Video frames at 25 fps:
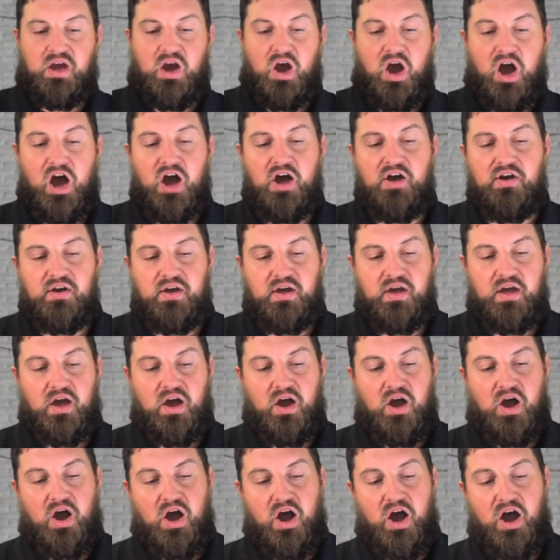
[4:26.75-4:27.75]

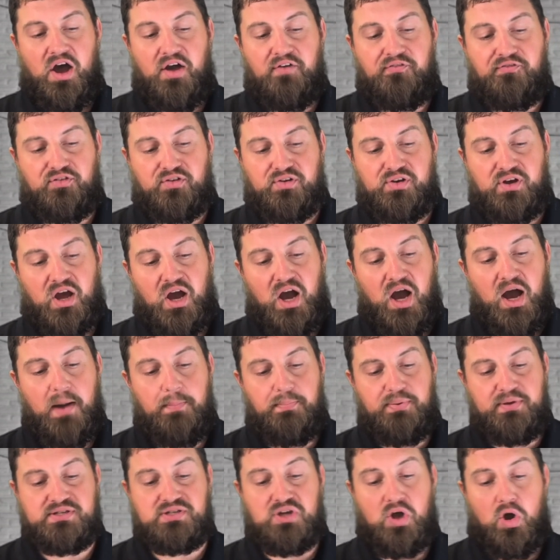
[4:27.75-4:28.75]
offered
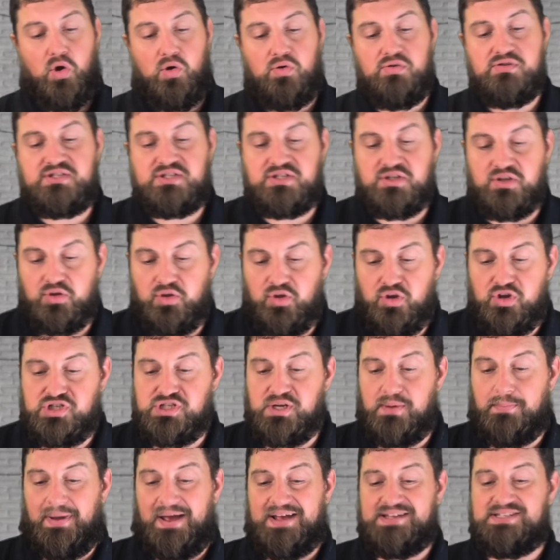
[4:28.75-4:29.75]
up his own
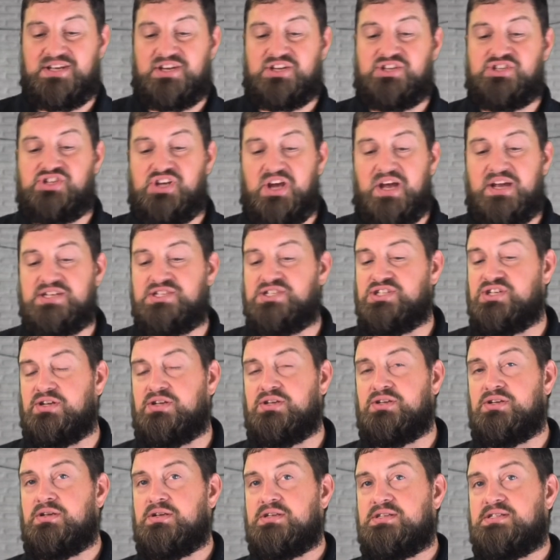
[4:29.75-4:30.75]
solution by
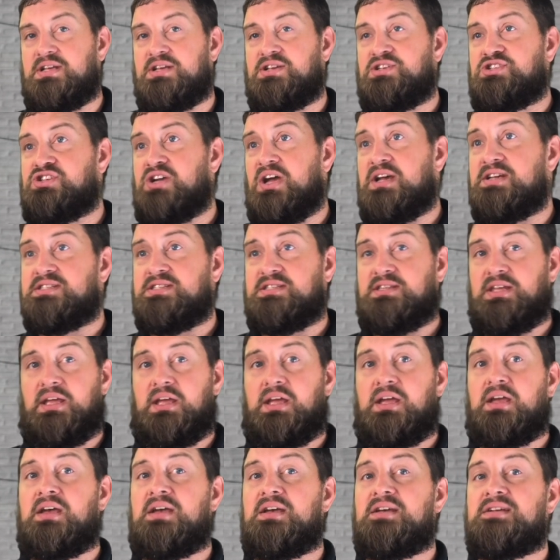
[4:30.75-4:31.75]
suggestion,
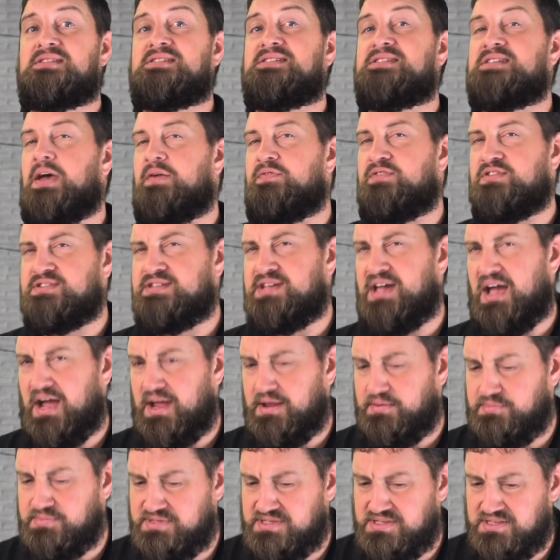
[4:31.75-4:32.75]
suggesting seven
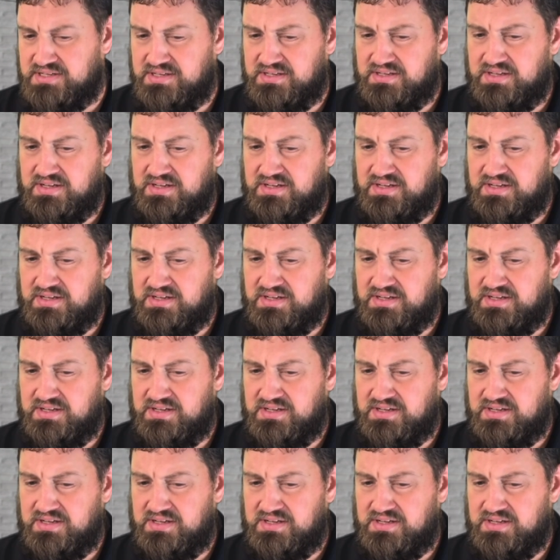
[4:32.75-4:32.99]
times.